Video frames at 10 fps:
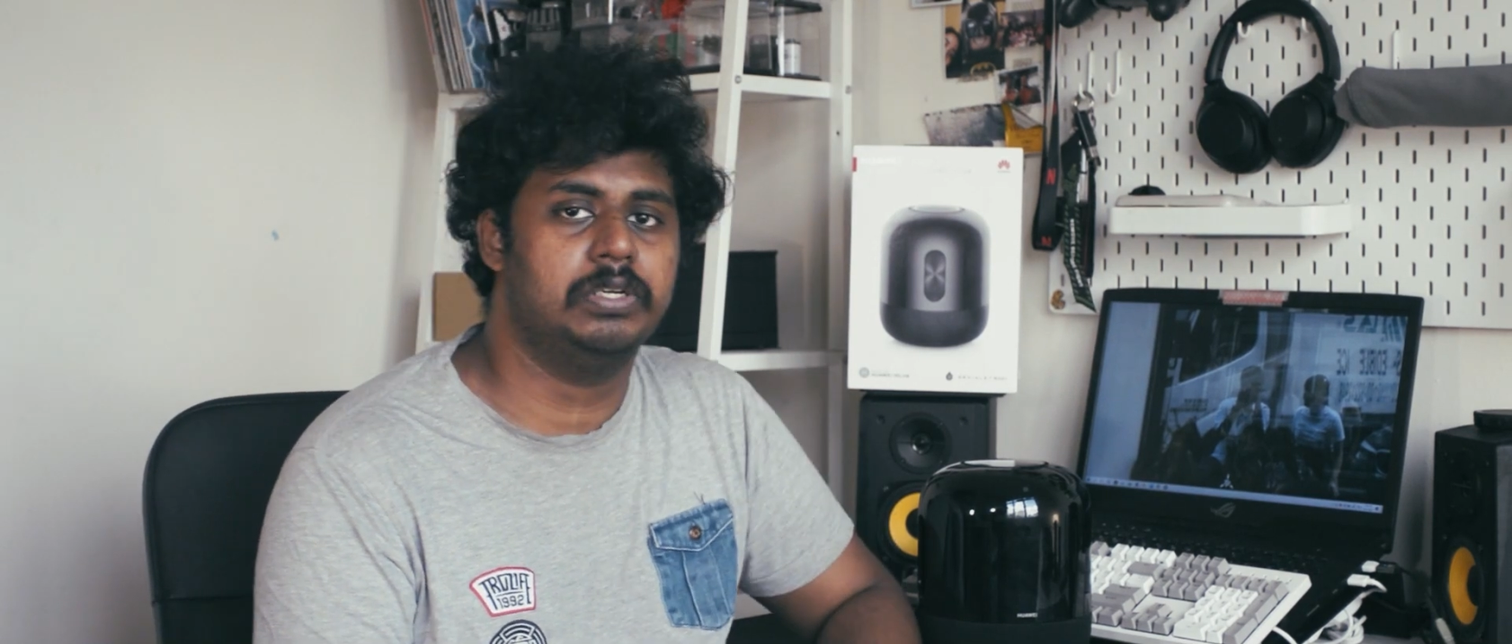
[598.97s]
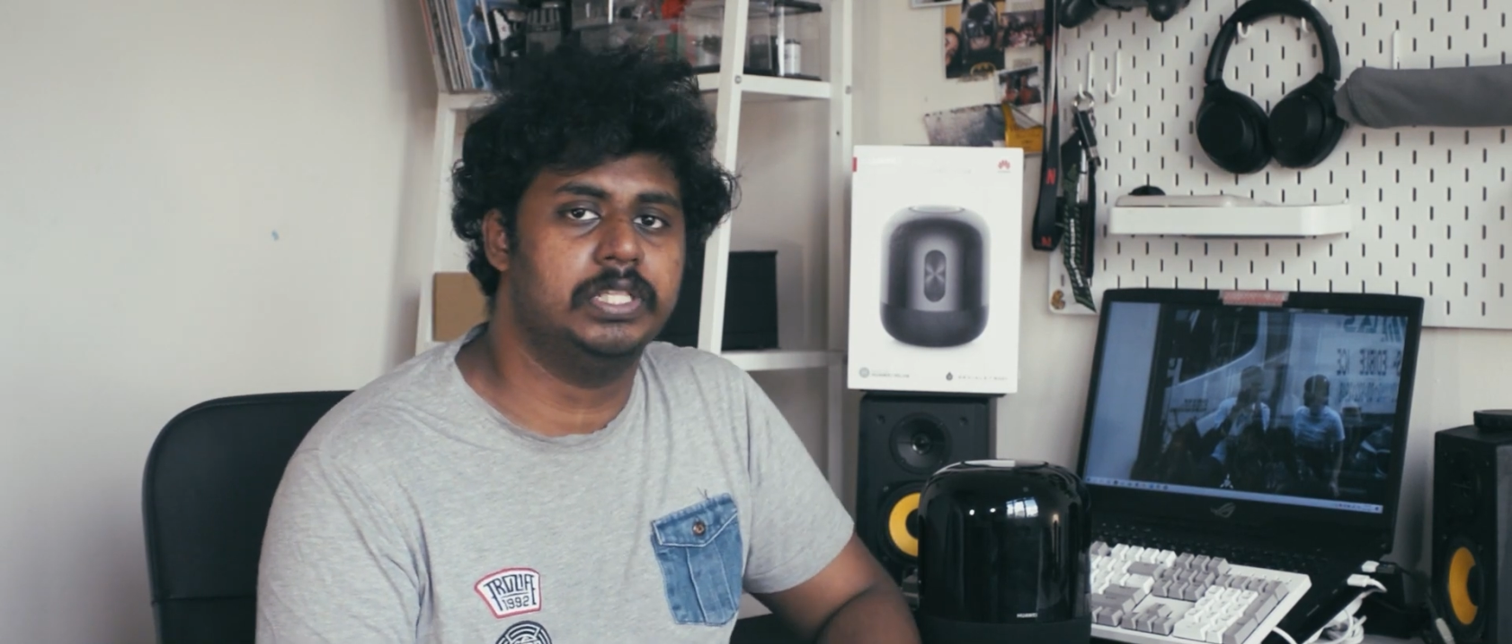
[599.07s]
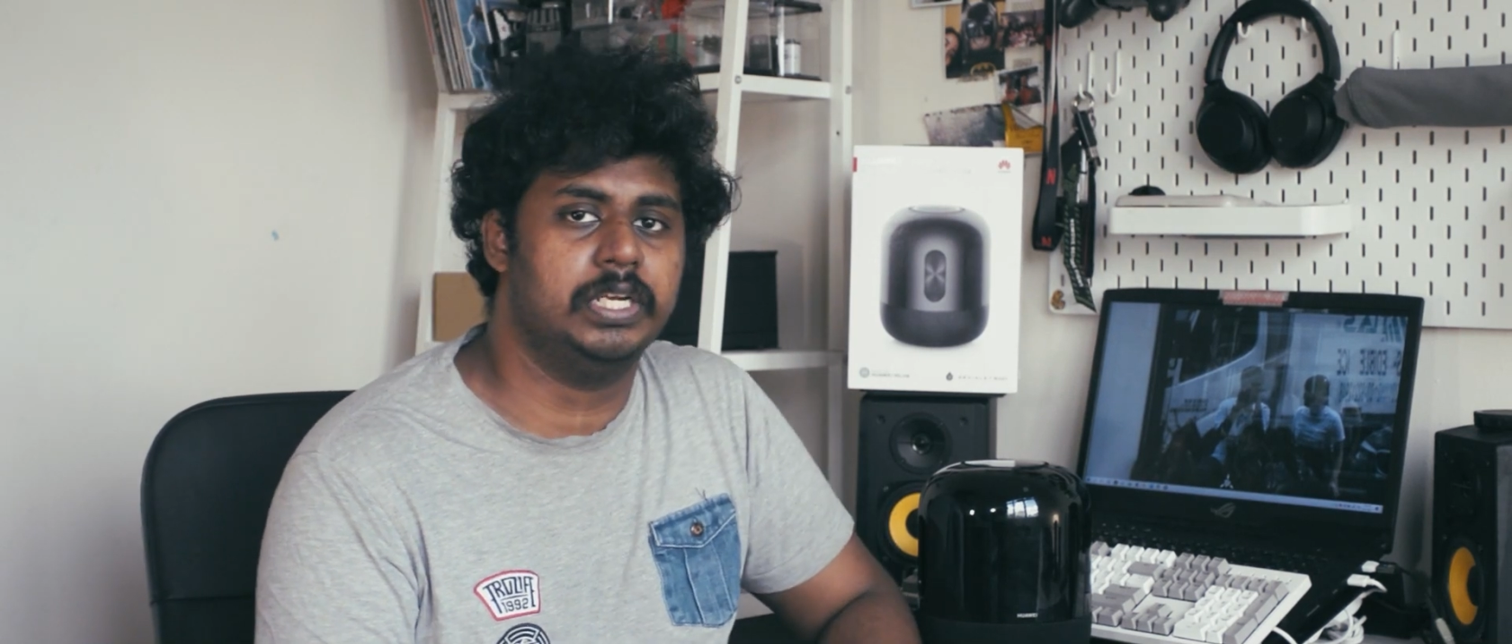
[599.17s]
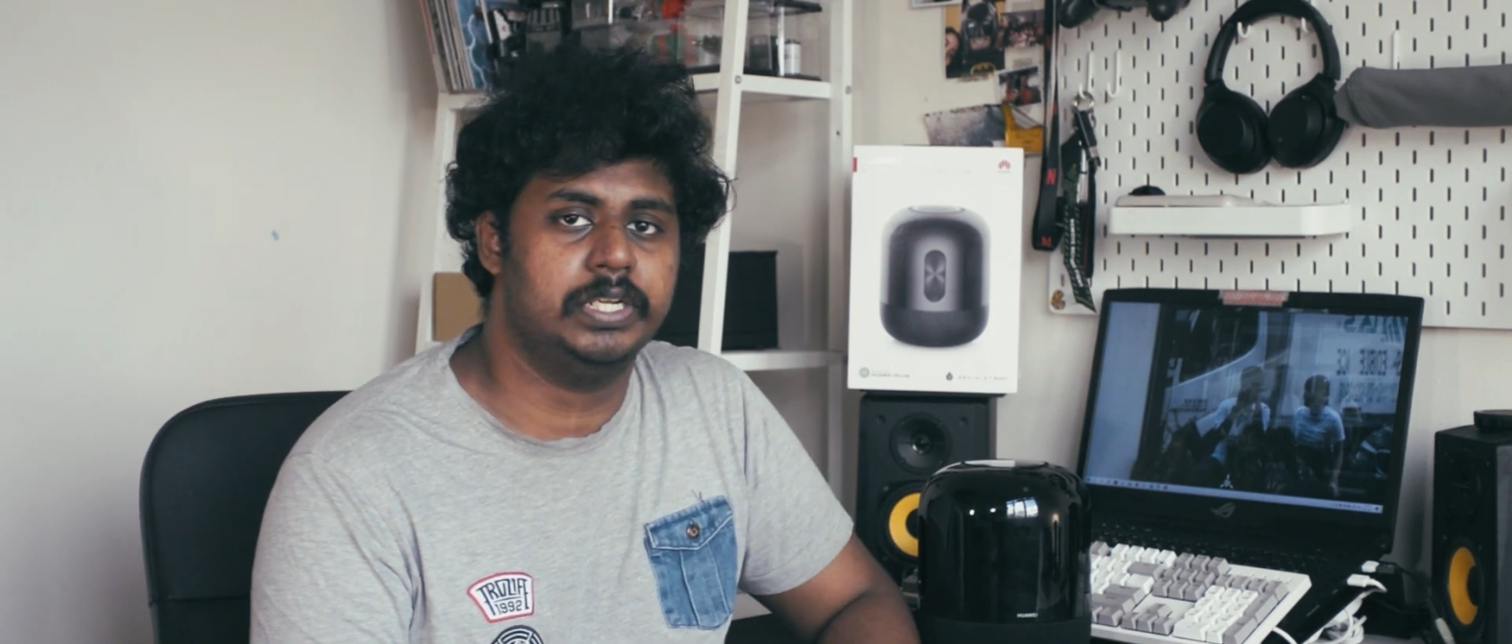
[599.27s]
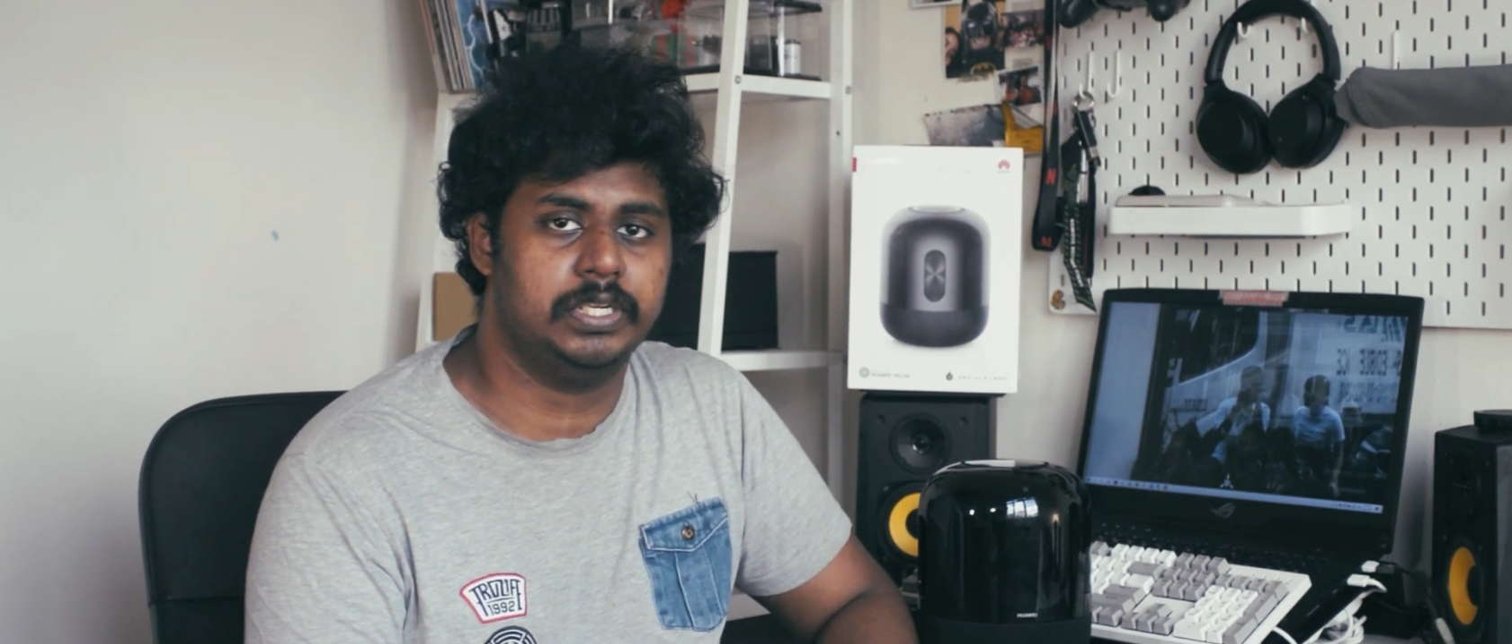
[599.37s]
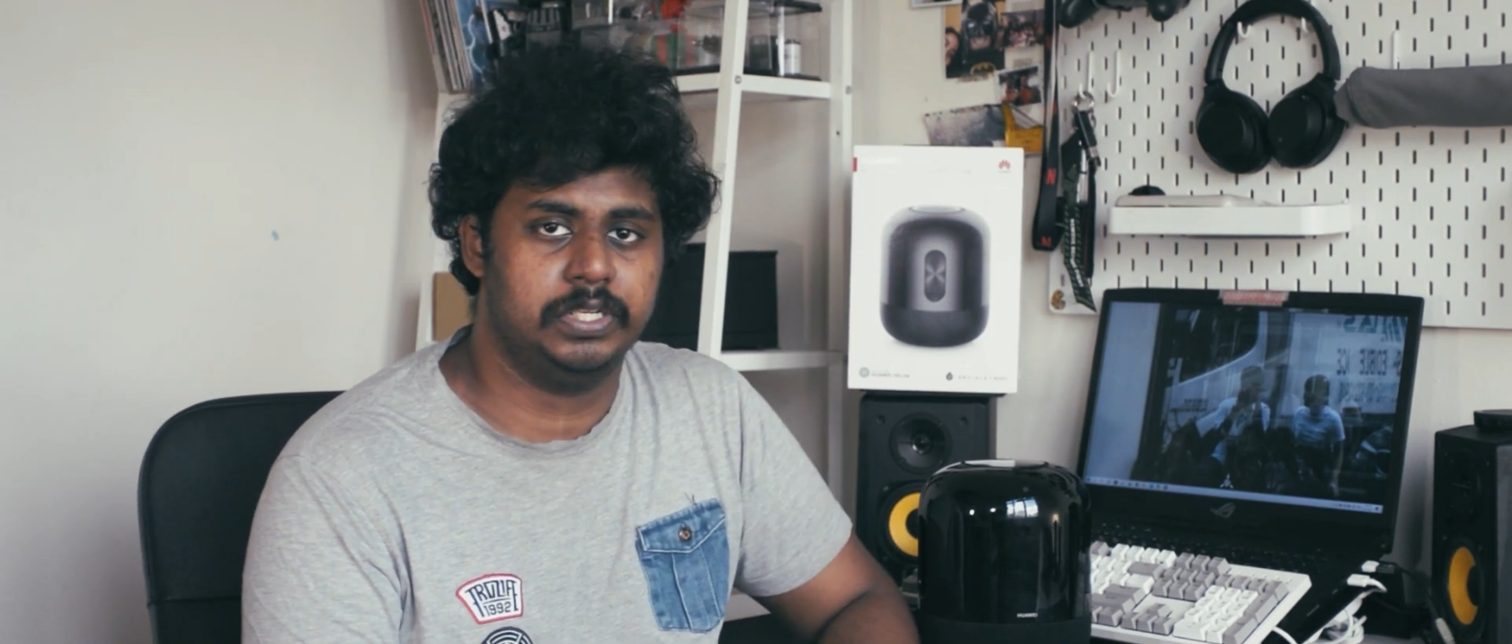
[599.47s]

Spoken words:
in the link